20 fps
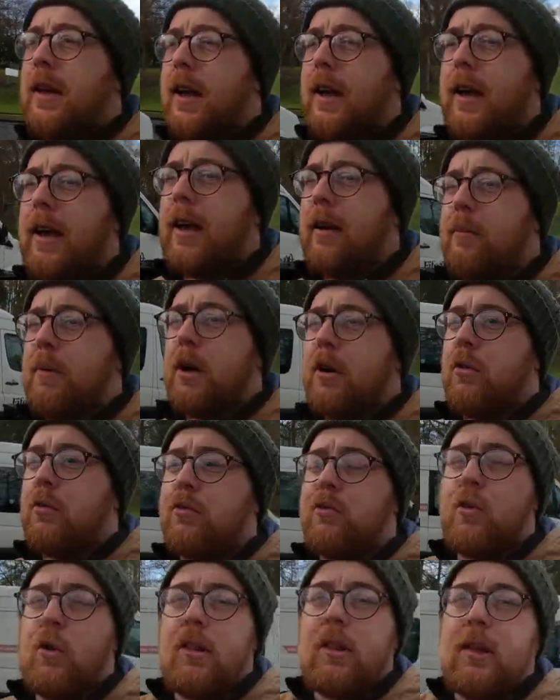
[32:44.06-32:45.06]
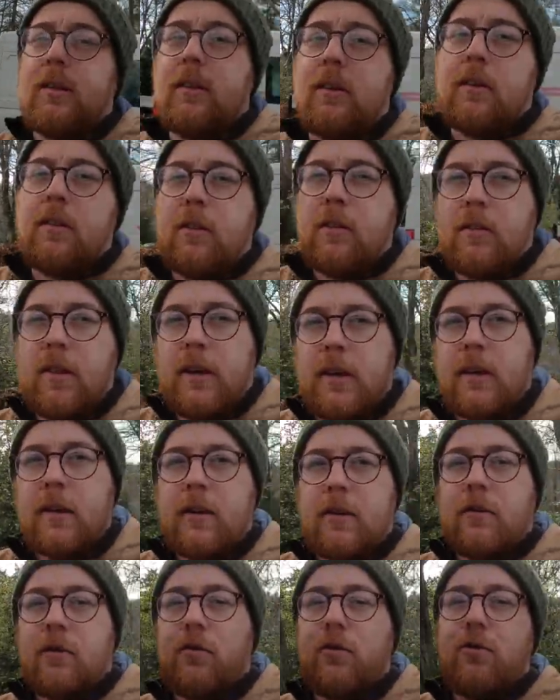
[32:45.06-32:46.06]
And also I'll add another link
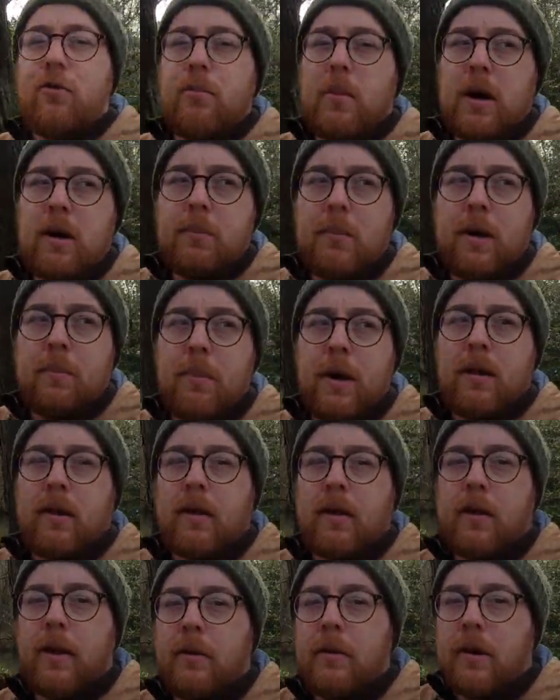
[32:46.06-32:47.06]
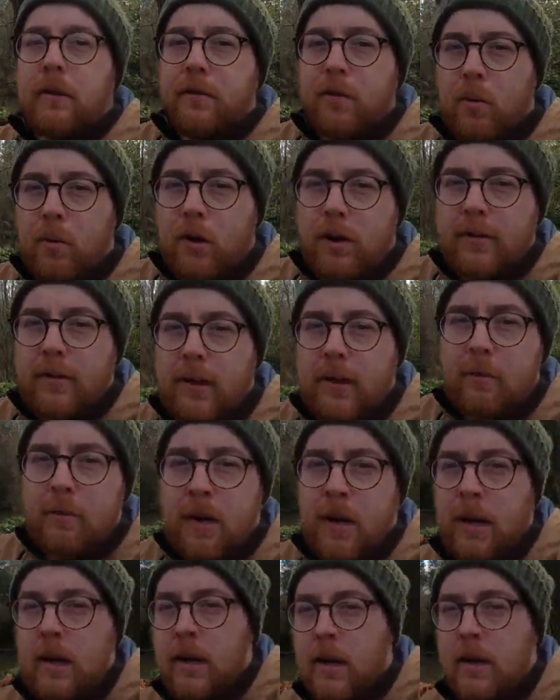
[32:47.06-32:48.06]
to my PayPal account if you want to tip
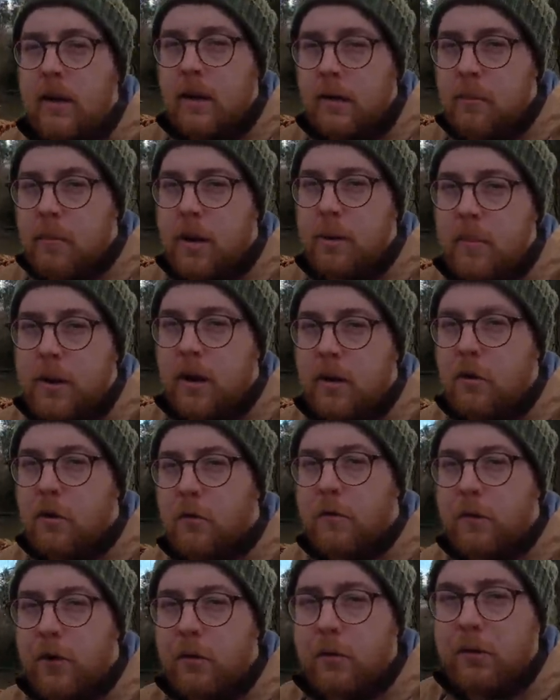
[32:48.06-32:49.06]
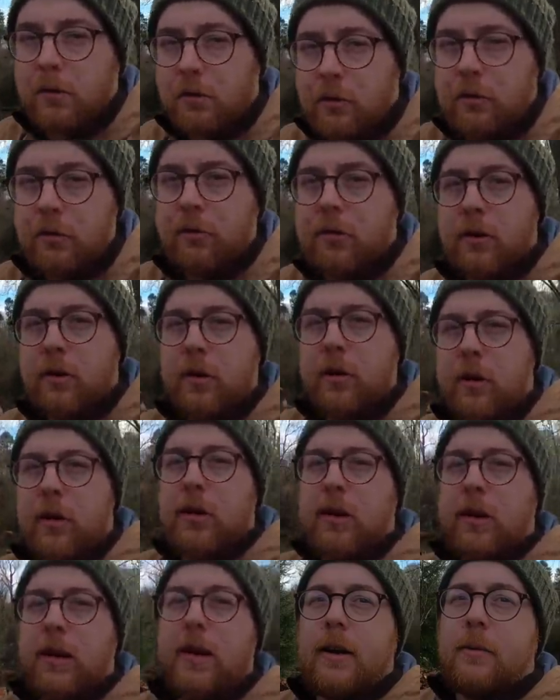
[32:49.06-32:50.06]
me and buy me a coffee on the road.
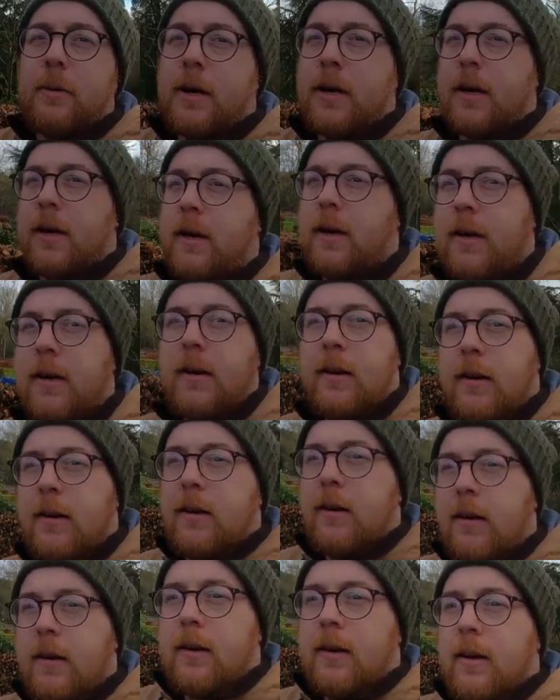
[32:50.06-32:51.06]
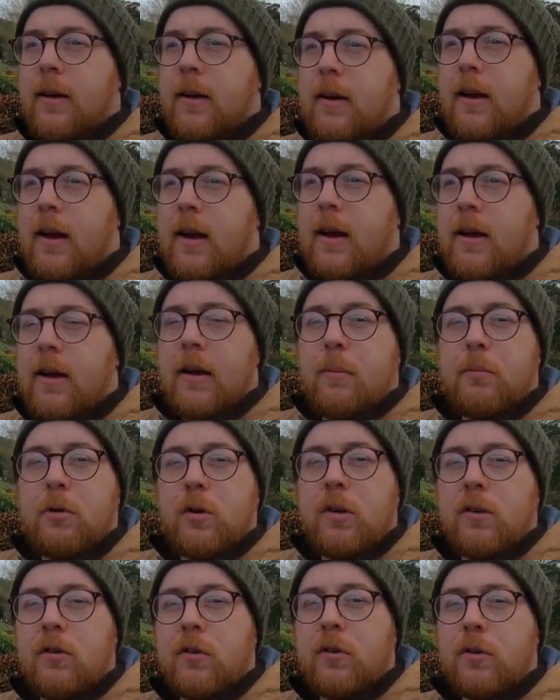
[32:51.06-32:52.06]
Anyway, I am
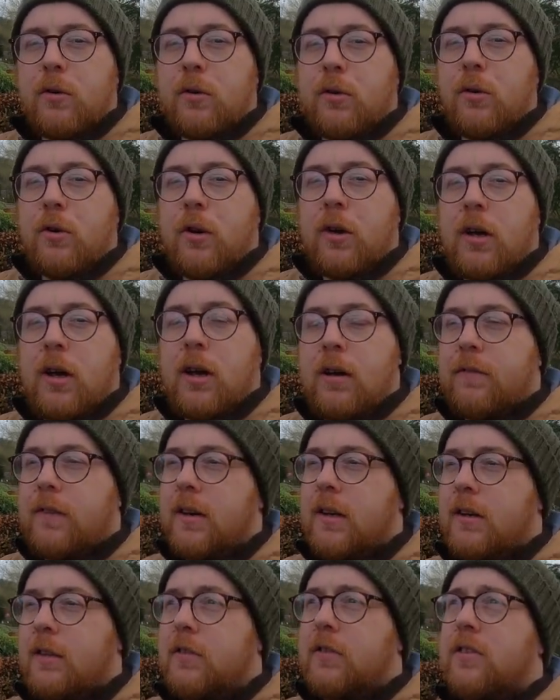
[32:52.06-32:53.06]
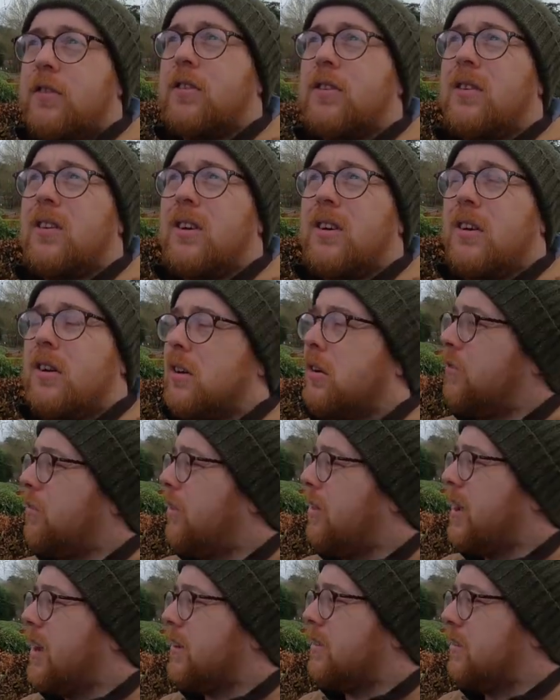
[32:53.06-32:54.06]
going to have a nice
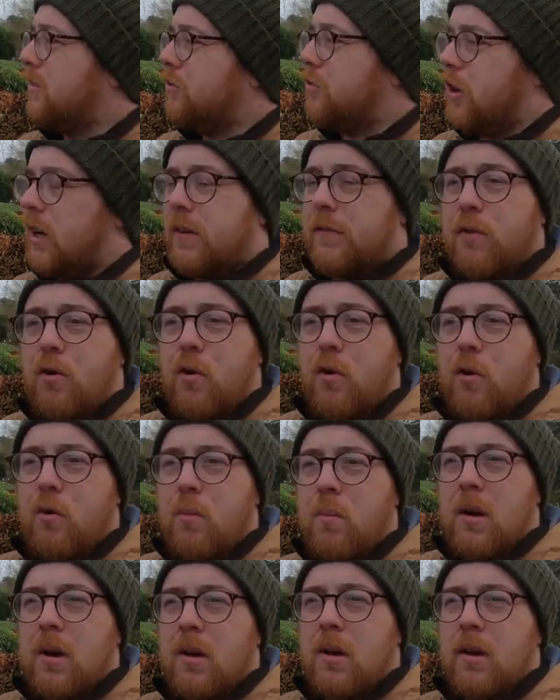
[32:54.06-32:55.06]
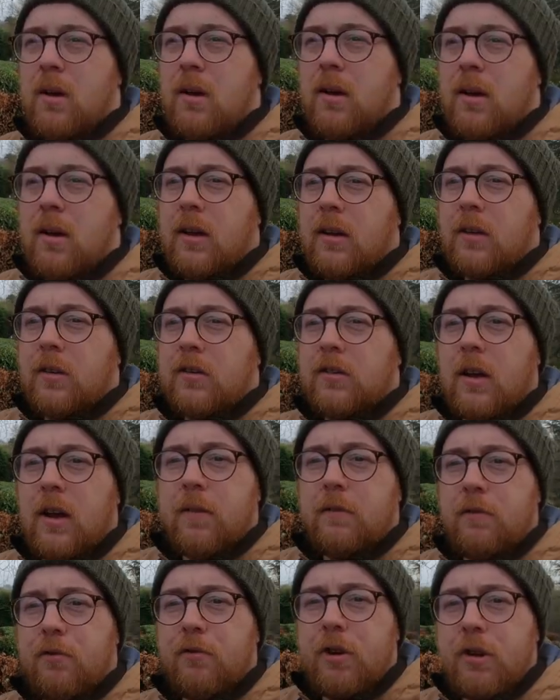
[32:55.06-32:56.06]
relaxing drive home because I
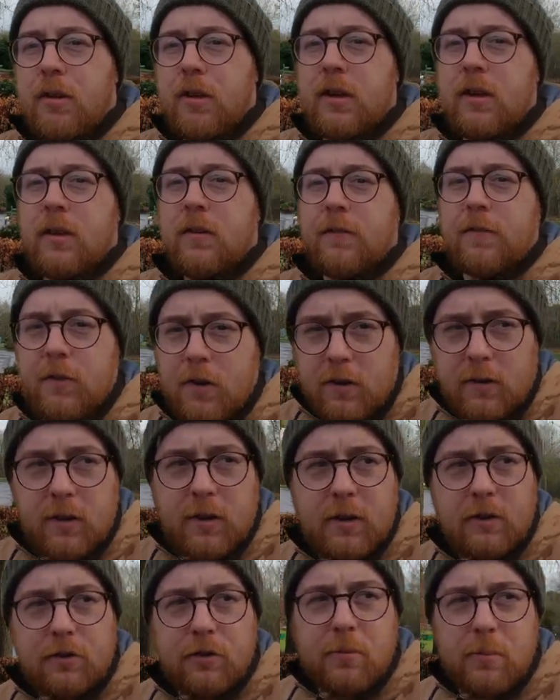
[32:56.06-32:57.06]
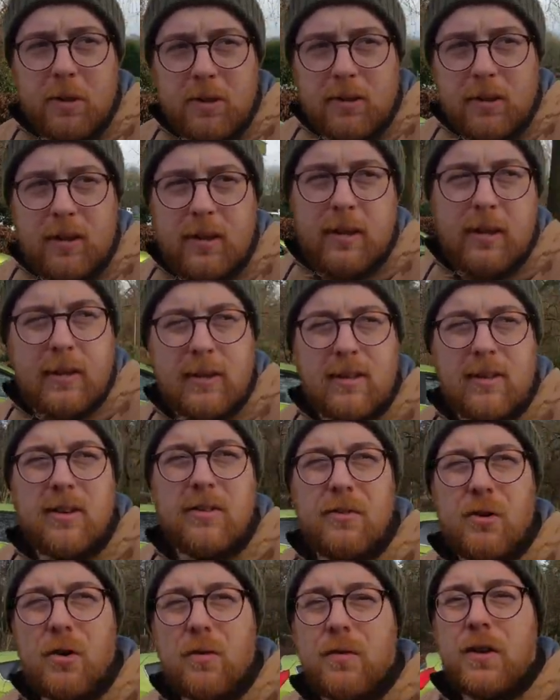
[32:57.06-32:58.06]
have really thoroughly enjoyed my day in
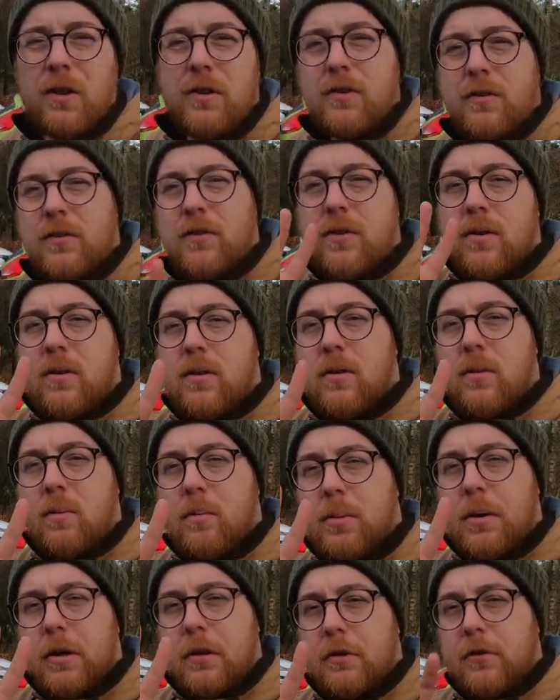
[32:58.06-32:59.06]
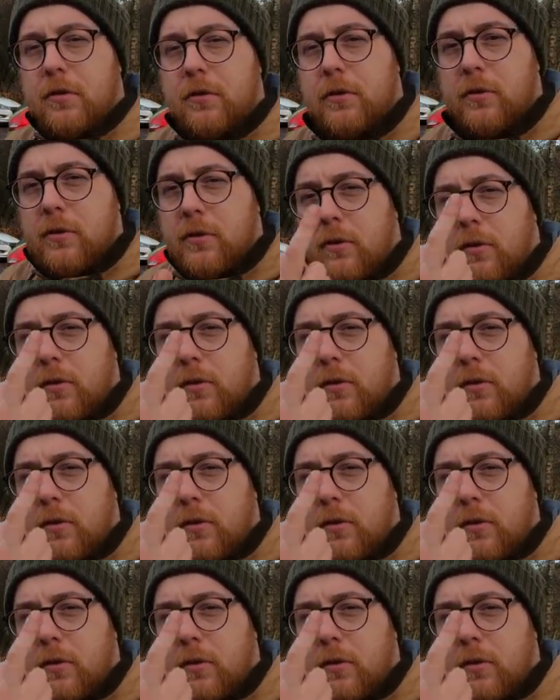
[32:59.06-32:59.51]
Glenrothes. Peace.